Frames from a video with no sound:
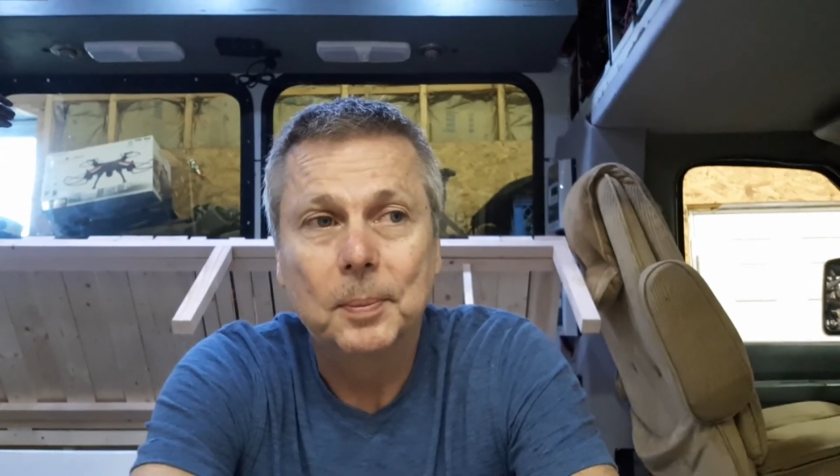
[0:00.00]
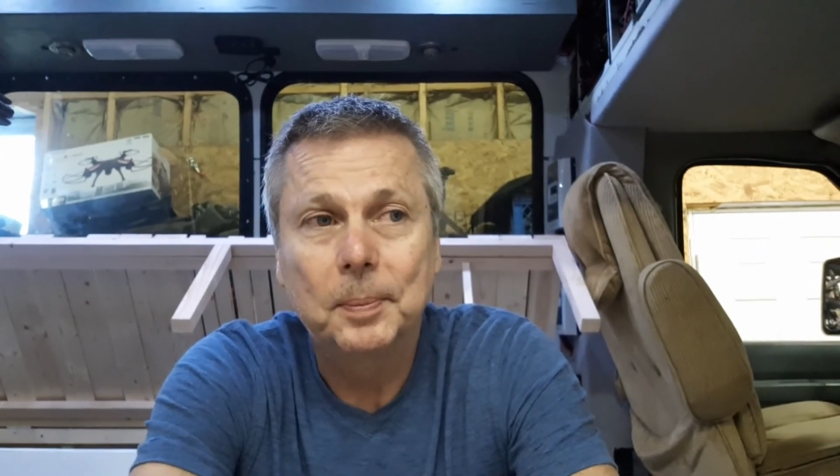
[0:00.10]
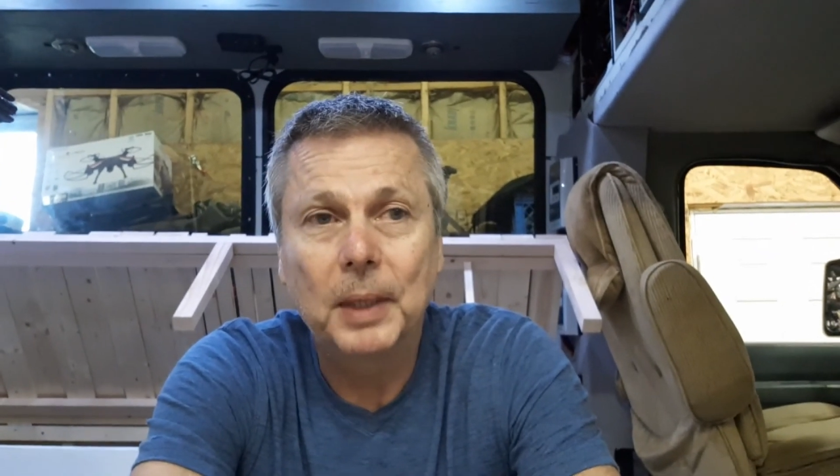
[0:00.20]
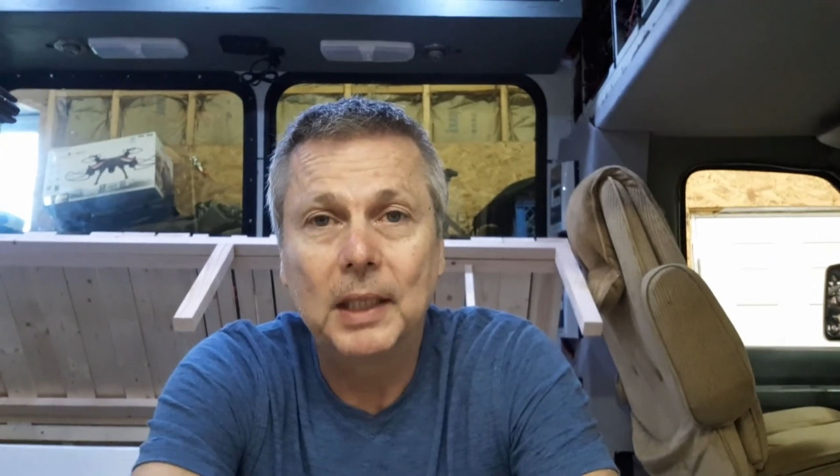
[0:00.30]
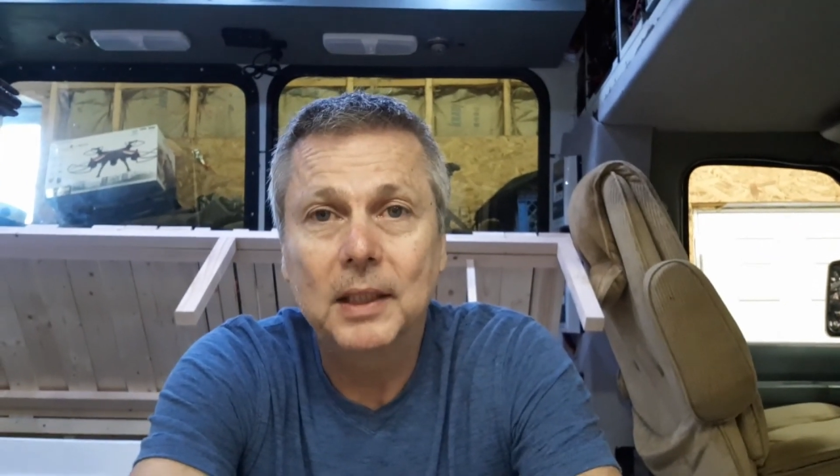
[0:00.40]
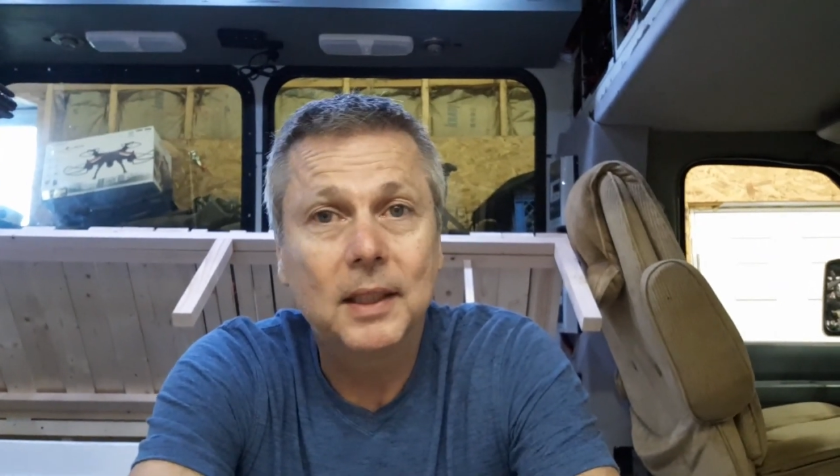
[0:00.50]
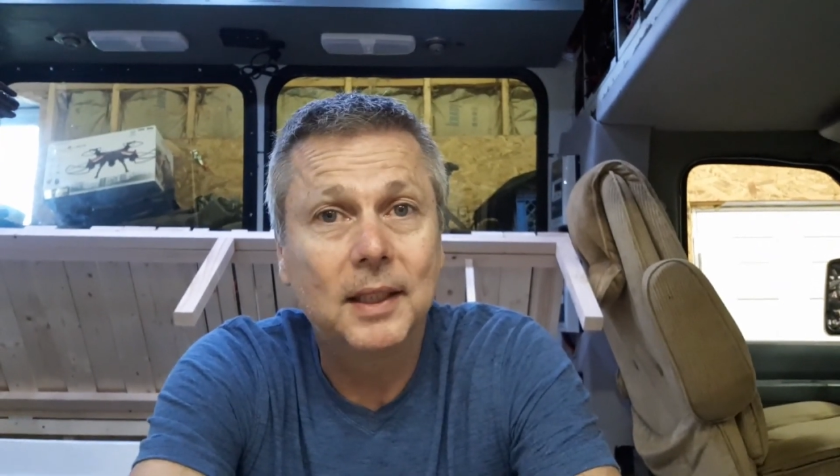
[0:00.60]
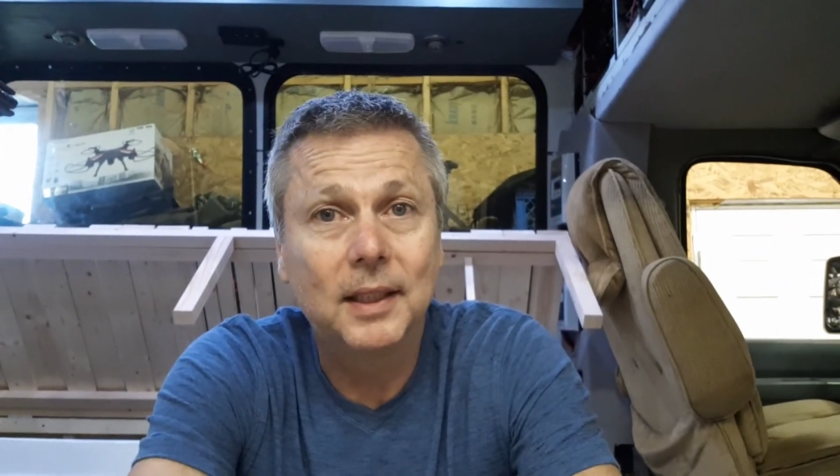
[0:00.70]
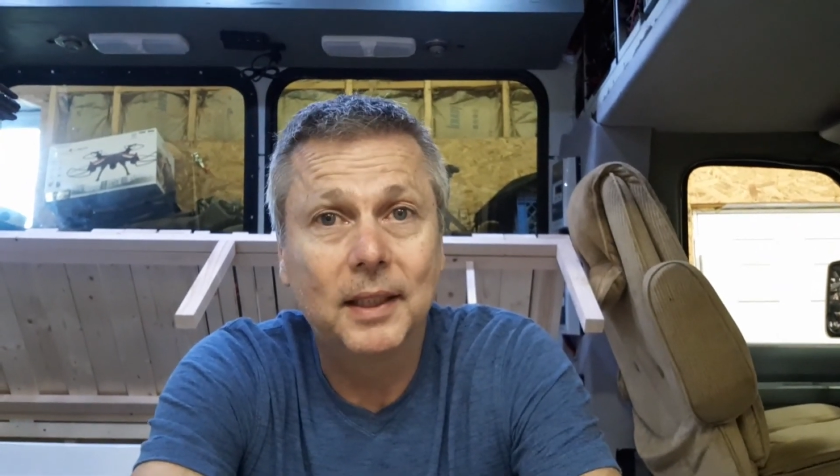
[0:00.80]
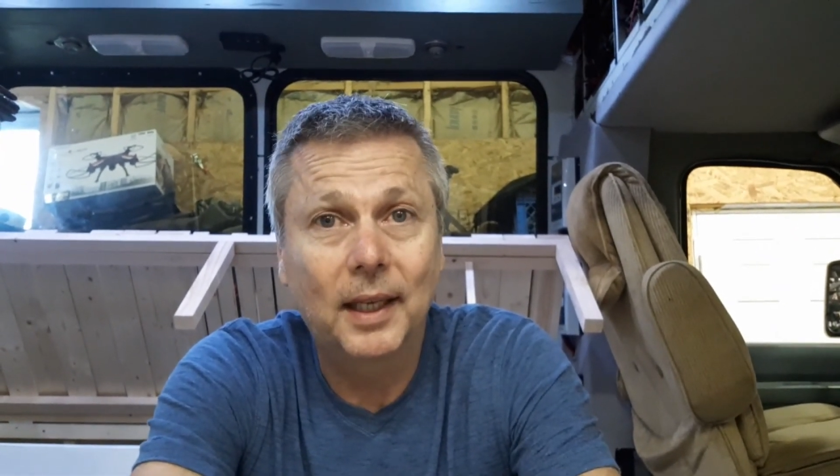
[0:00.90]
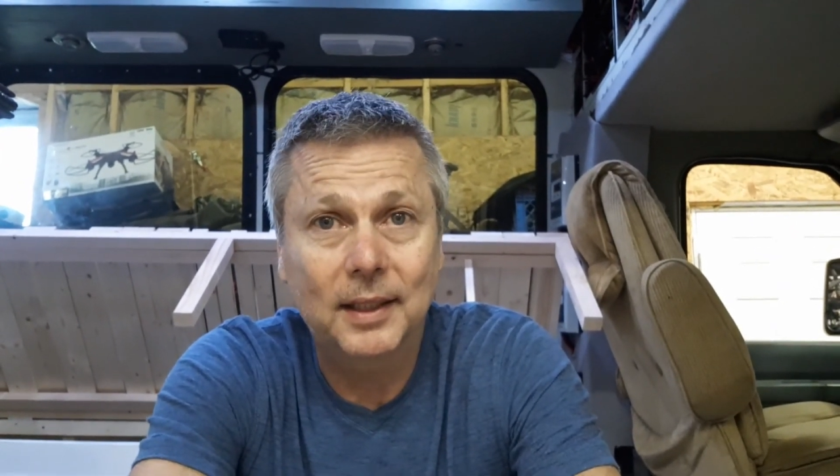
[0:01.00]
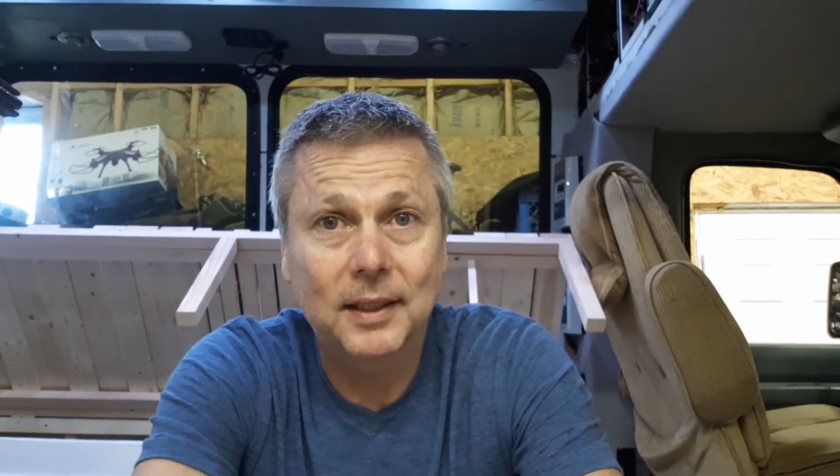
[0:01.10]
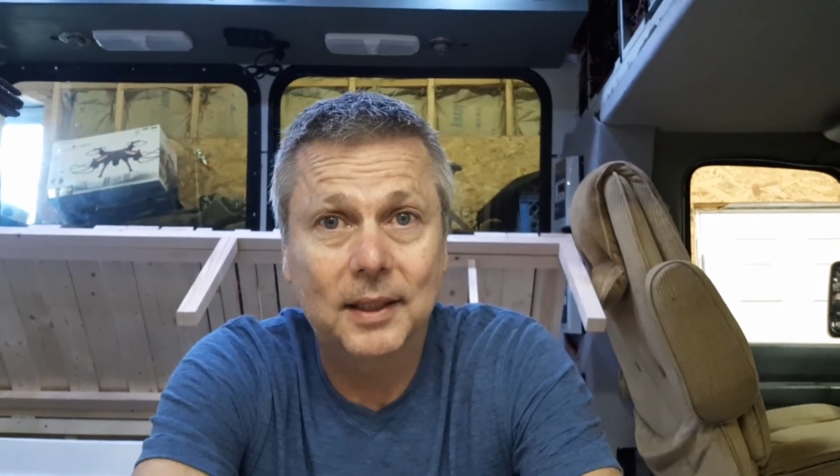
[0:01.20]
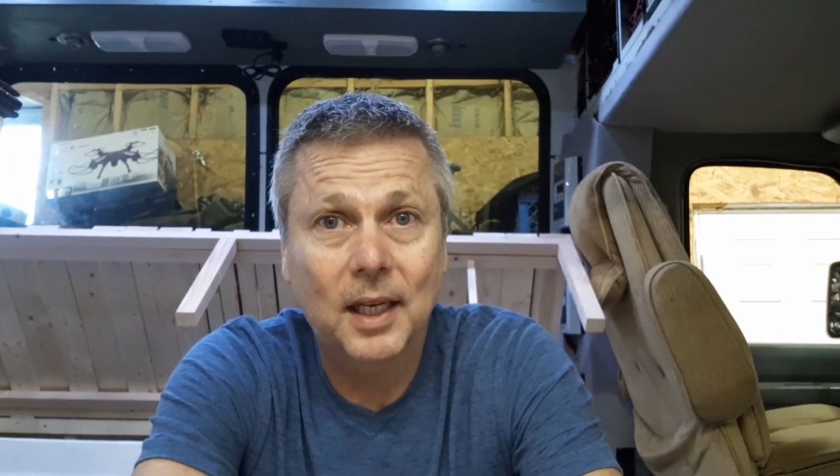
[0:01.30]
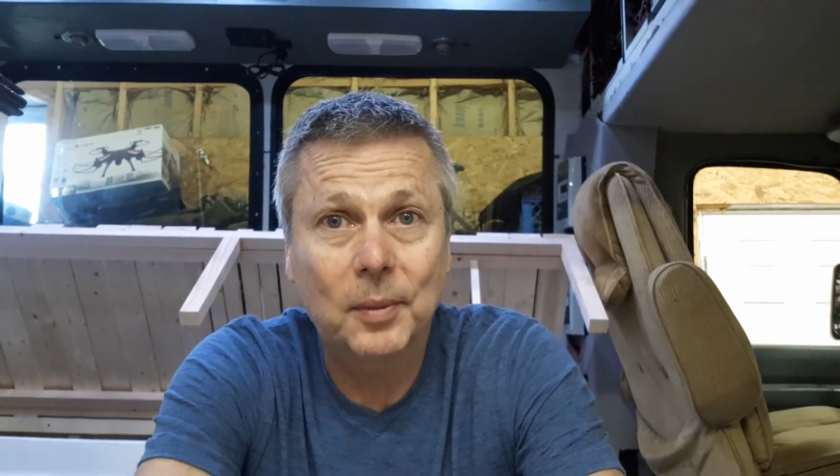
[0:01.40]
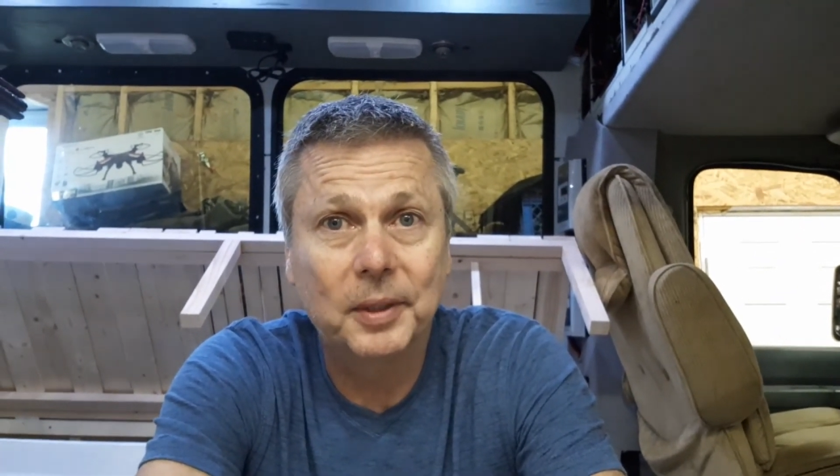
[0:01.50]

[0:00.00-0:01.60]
But not this time,